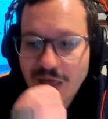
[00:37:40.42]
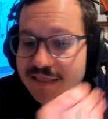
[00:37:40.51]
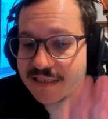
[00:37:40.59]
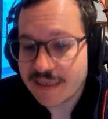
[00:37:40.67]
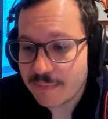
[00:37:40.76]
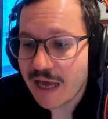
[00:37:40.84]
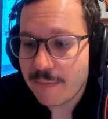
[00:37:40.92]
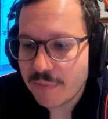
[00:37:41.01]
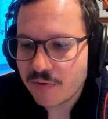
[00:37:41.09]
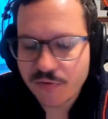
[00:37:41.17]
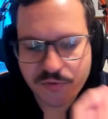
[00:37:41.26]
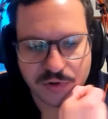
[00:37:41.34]
Yeah, same
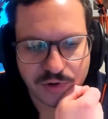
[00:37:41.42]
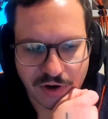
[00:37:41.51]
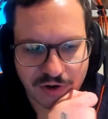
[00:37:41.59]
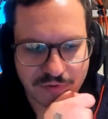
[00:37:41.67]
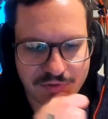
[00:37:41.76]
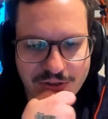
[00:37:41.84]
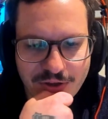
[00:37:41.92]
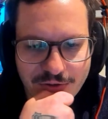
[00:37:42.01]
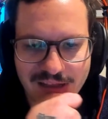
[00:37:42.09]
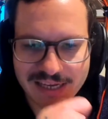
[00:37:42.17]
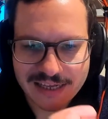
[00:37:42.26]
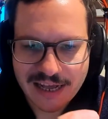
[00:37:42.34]
happened with photography, you know,
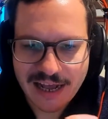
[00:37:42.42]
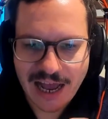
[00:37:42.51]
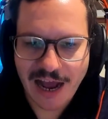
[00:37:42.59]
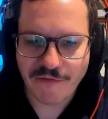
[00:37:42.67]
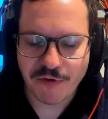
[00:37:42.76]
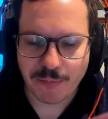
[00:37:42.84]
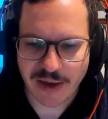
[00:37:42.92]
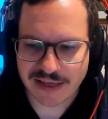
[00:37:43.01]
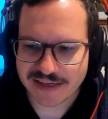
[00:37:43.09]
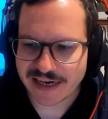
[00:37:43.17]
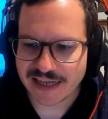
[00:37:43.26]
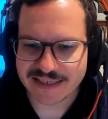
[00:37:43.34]
like every
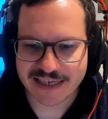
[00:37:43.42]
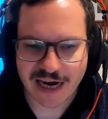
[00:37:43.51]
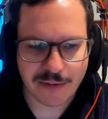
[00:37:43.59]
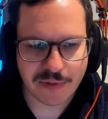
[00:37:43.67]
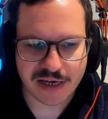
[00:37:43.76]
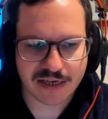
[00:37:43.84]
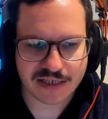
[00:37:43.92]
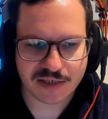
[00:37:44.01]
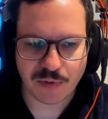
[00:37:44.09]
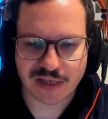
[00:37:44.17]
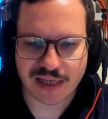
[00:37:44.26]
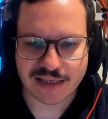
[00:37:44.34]
painter gets scared because
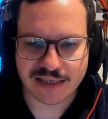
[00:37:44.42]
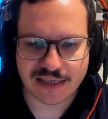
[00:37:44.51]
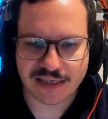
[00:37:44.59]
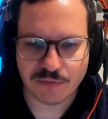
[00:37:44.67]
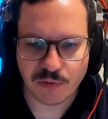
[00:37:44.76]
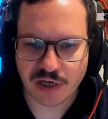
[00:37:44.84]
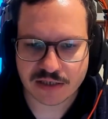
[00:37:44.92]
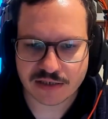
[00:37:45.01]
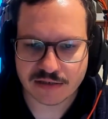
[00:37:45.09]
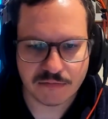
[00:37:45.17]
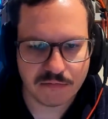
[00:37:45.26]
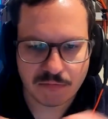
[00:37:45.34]
what they did
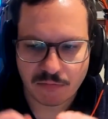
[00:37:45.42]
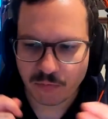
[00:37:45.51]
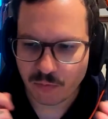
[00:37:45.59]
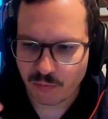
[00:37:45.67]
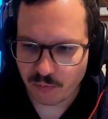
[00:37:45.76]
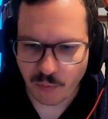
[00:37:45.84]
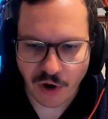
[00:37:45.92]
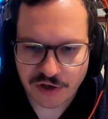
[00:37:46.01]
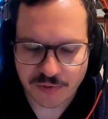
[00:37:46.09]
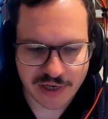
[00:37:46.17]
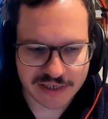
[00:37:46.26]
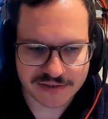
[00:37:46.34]
was
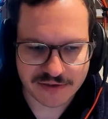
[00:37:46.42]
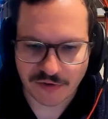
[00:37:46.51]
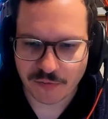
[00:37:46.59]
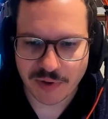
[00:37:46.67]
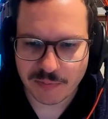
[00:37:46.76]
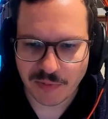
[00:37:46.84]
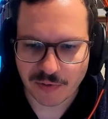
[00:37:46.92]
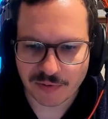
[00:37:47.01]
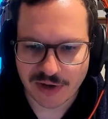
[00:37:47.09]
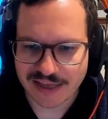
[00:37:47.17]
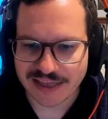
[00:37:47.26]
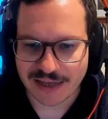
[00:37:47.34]
portraits of people
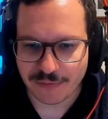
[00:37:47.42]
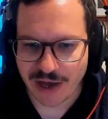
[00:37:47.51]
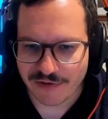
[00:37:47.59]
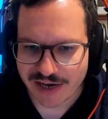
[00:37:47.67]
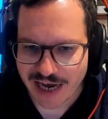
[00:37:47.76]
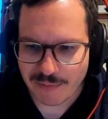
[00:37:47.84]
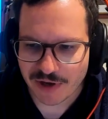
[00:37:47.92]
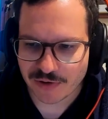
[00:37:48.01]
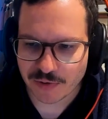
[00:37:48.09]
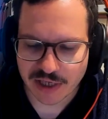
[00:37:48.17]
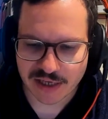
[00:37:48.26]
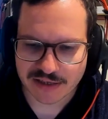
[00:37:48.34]
and then have a camera
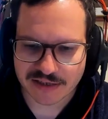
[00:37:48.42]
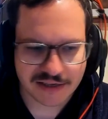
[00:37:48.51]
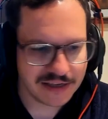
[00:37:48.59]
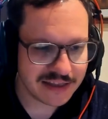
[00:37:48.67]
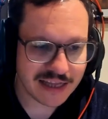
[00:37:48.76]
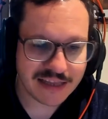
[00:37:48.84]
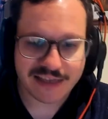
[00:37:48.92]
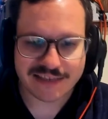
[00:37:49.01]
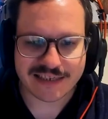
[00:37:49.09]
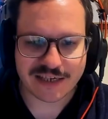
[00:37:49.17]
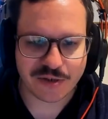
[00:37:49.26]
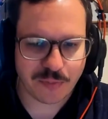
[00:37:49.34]
doing it. Then they
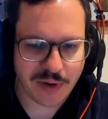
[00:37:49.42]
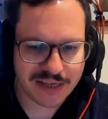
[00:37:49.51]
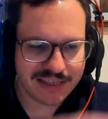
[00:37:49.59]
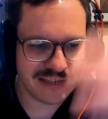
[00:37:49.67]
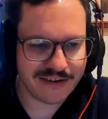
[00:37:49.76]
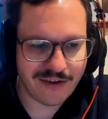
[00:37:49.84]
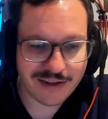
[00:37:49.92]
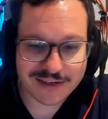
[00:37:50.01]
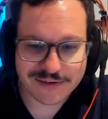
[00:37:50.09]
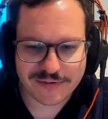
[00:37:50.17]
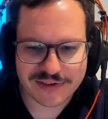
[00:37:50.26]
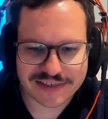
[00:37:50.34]
start painting other
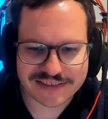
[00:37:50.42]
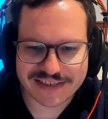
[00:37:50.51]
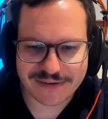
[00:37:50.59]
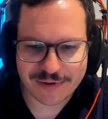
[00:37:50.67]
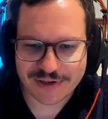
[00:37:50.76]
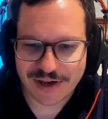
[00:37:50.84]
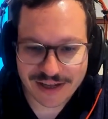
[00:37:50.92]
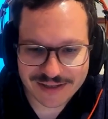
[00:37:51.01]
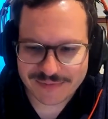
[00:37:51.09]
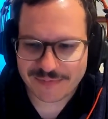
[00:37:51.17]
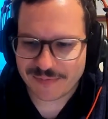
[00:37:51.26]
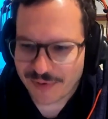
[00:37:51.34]
things that were not
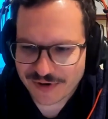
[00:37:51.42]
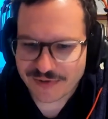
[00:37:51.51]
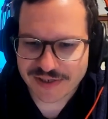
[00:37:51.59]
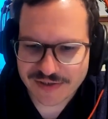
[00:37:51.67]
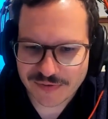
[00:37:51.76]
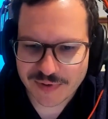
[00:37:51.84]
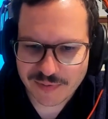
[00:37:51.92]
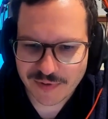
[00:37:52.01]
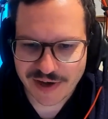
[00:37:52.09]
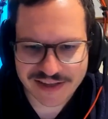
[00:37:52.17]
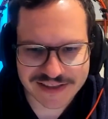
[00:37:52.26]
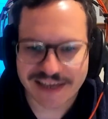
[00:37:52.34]
portraits of people,
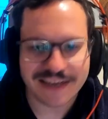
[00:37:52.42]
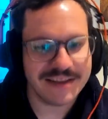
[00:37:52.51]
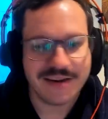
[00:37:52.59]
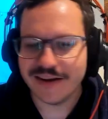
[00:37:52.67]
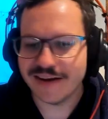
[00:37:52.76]
and then